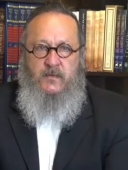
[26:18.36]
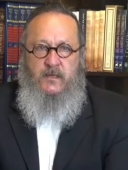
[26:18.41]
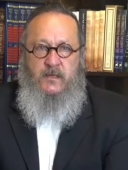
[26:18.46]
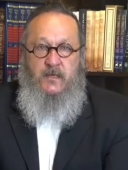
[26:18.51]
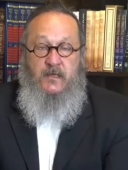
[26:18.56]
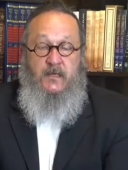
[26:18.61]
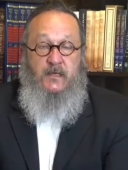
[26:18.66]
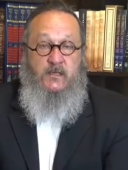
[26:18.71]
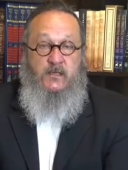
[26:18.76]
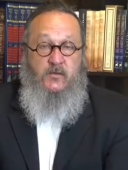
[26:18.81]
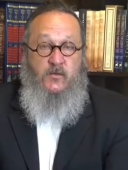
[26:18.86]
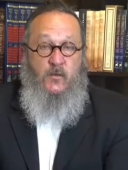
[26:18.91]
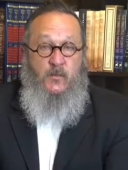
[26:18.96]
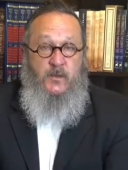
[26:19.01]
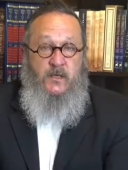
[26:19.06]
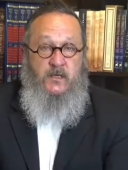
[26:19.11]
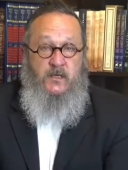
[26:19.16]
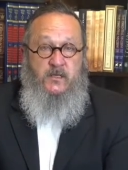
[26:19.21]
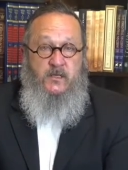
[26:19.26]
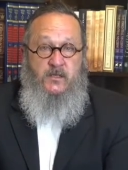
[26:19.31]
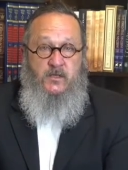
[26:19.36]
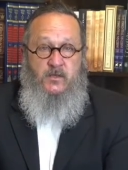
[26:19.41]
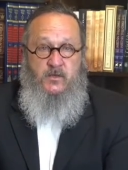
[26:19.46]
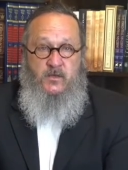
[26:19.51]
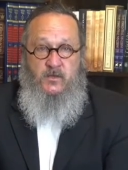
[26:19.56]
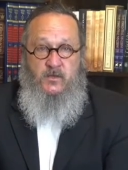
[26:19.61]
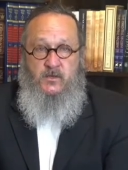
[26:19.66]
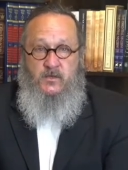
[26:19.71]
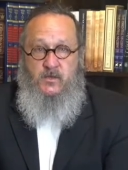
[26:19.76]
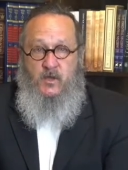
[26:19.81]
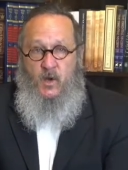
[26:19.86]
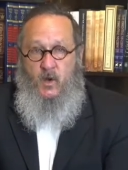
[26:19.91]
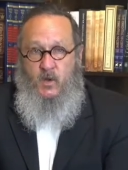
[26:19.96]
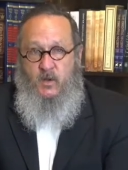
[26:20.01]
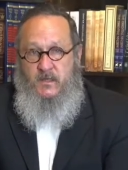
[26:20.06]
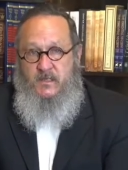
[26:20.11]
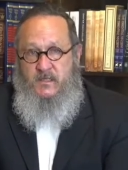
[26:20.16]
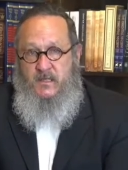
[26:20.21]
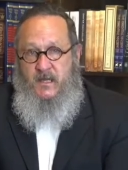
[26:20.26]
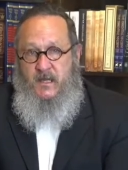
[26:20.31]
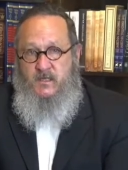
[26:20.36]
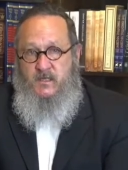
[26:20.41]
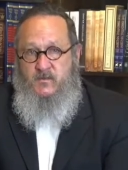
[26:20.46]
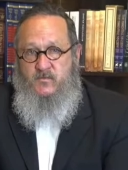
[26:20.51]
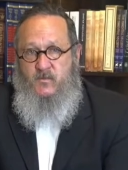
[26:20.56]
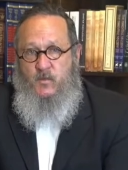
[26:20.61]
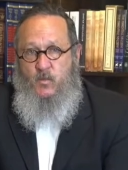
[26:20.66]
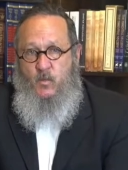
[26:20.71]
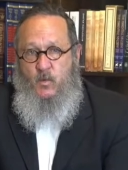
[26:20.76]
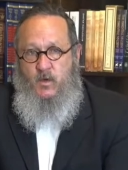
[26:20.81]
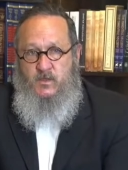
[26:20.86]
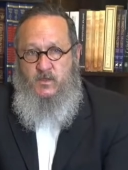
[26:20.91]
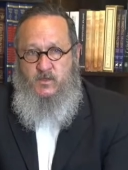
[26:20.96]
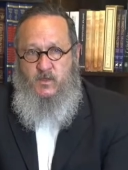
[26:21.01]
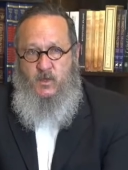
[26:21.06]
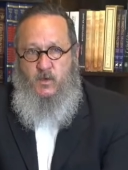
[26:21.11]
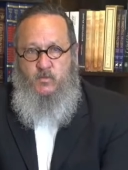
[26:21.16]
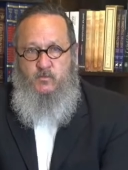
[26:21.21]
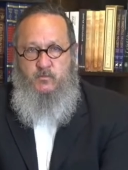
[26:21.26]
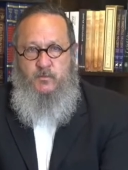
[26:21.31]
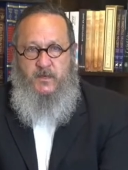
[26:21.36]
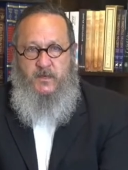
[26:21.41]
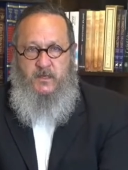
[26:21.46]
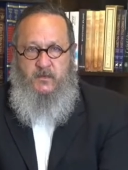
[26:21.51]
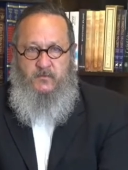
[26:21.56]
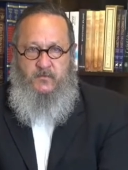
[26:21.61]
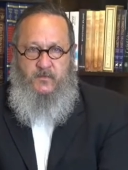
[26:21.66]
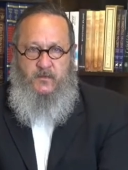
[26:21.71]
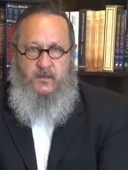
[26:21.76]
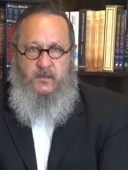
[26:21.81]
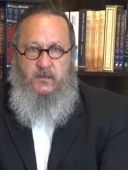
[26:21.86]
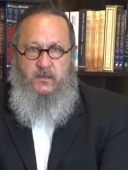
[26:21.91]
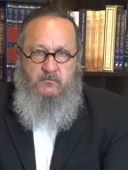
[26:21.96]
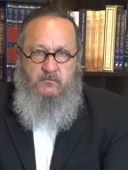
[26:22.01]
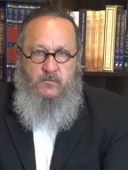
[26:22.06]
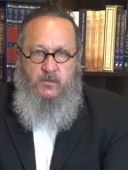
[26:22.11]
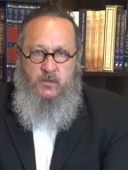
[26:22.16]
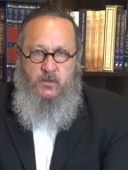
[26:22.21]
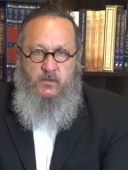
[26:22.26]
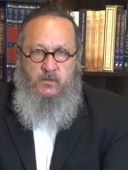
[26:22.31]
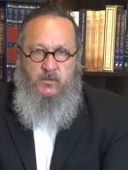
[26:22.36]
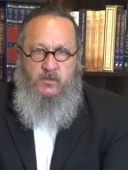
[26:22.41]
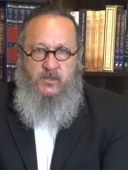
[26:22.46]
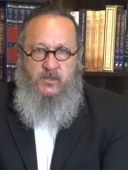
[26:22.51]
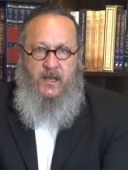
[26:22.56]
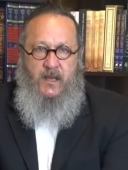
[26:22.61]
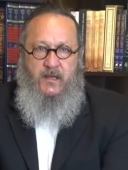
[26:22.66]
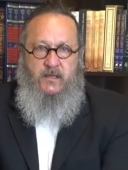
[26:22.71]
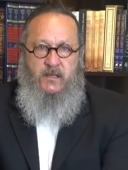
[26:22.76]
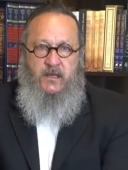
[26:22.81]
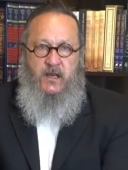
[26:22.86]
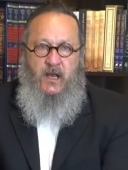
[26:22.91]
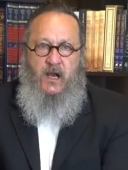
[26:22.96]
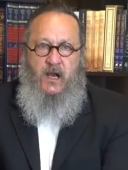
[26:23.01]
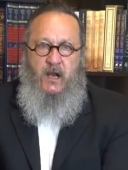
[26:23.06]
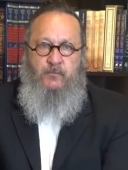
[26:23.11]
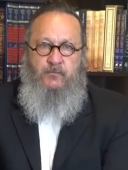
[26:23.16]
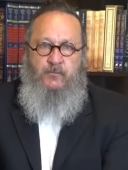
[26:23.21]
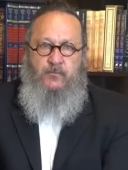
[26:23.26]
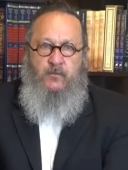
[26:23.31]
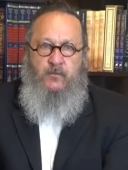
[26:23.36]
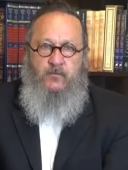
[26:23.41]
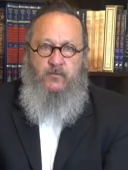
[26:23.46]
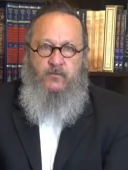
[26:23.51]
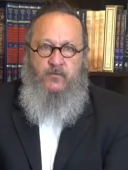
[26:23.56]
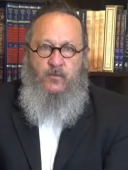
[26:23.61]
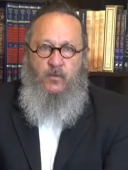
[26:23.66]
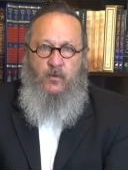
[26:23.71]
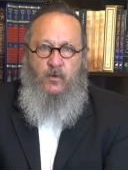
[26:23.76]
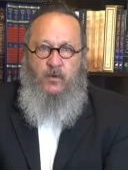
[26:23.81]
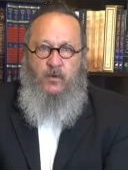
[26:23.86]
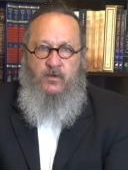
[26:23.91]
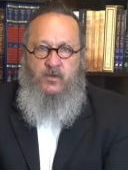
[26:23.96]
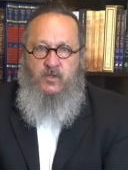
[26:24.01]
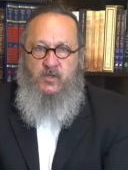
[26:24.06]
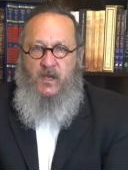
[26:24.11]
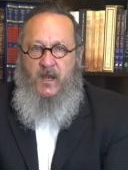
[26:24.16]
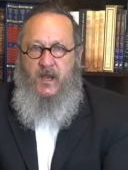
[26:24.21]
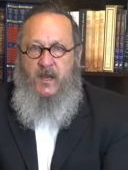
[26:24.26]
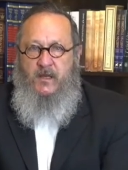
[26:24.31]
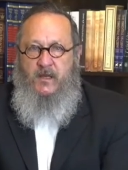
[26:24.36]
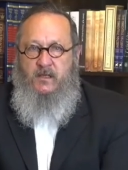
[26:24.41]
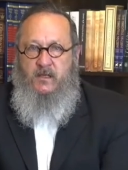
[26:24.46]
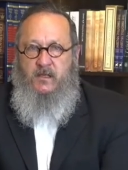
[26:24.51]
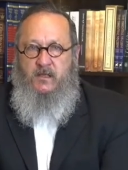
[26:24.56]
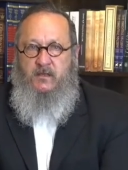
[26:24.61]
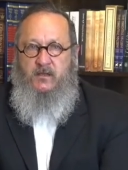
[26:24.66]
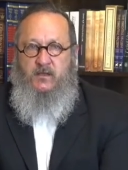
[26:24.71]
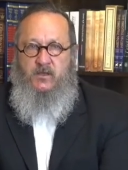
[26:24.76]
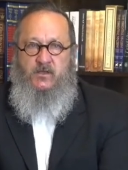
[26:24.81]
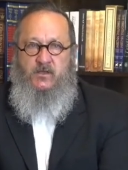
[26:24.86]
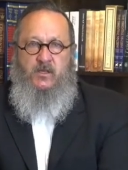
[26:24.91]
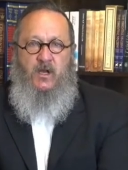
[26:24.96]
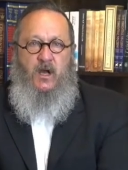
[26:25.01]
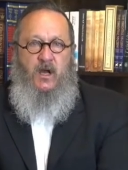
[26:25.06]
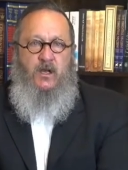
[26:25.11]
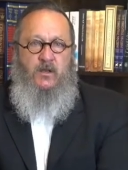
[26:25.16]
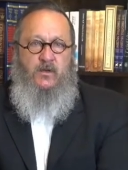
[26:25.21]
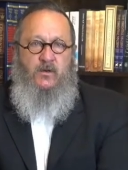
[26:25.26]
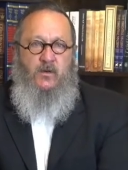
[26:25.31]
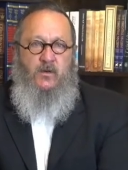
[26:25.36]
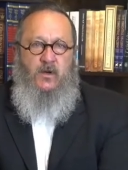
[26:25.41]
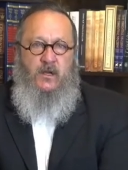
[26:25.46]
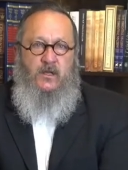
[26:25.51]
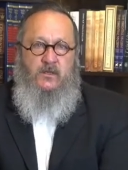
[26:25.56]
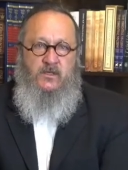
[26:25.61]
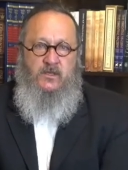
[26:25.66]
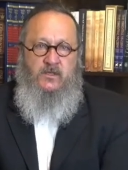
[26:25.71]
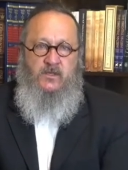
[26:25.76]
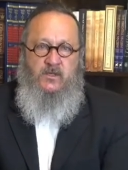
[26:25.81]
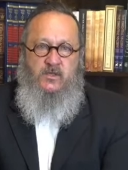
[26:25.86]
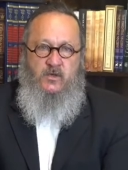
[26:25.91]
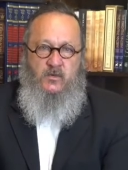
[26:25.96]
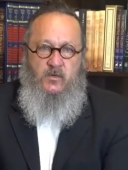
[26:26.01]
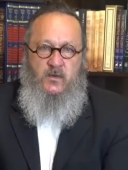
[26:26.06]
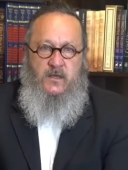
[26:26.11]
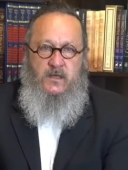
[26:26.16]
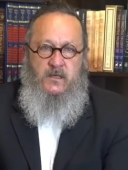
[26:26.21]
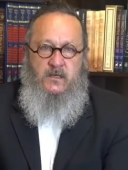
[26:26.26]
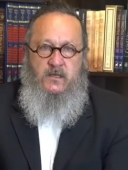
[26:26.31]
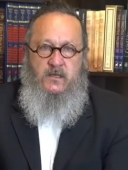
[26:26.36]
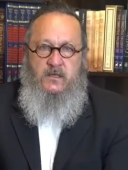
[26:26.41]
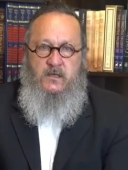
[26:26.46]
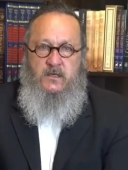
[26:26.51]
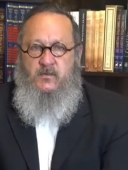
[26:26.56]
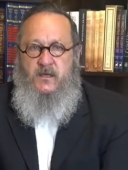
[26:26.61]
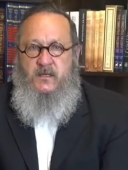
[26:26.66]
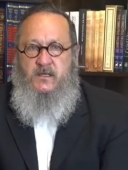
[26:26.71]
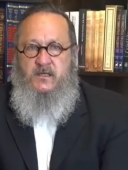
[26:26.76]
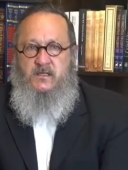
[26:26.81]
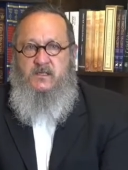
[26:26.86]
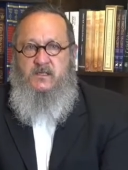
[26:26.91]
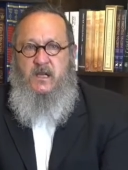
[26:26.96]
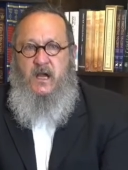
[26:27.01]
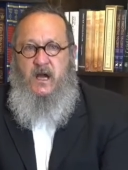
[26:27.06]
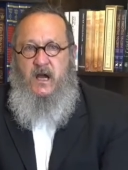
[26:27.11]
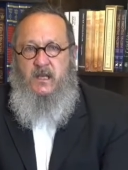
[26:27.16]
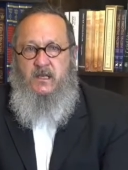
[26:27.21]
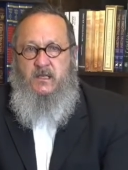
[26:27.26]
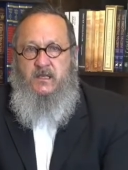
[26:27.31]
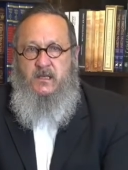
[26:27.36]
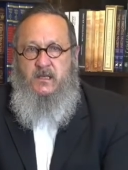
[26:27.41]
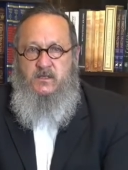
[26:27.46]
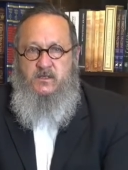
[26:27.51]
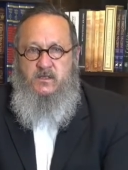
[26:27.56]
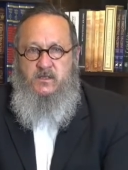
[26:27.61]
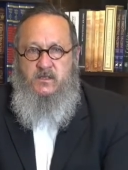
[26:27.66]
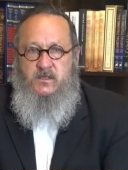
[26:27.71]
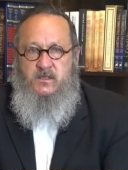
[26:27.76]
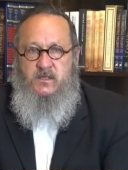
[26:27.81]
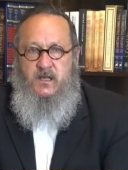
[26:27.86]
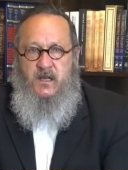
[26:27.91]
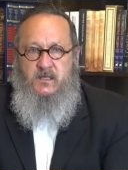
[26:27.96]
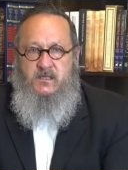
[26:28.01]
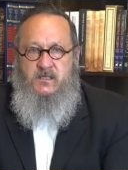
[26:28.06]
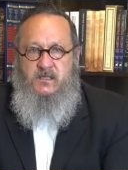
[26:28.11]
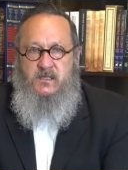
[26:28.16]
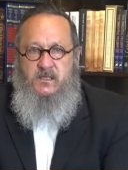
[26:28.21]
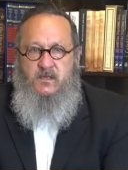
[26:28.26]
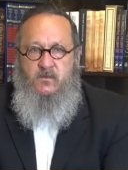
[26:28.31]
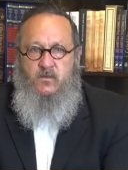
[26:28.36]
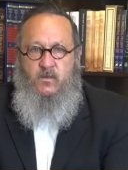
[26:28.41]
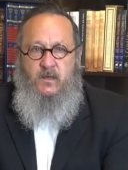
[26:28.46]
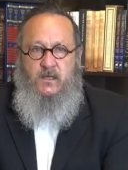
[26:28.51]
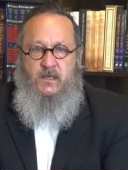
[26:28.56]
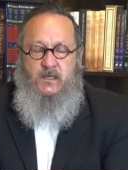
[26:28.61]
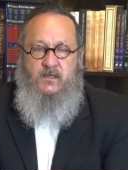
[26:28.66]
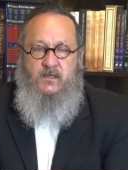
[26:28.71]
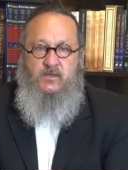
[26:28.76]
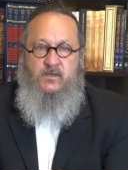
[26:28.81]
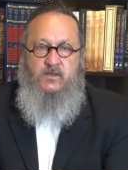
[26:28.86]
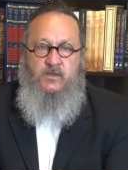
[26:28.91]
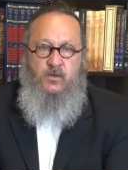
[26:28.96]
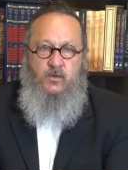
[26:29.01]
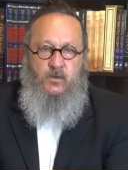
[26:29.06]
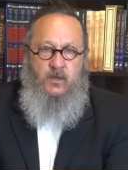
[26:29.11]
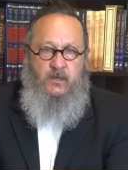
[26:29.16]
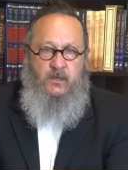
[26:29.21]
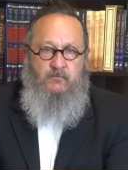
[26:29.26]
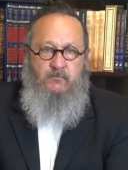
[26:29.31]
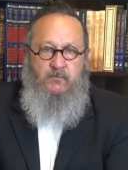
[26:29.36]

It is forbidden to use a holy text for one's own benefit, to stand it up for shade in the sun or as a screen that his colleagues does not see what he is doing.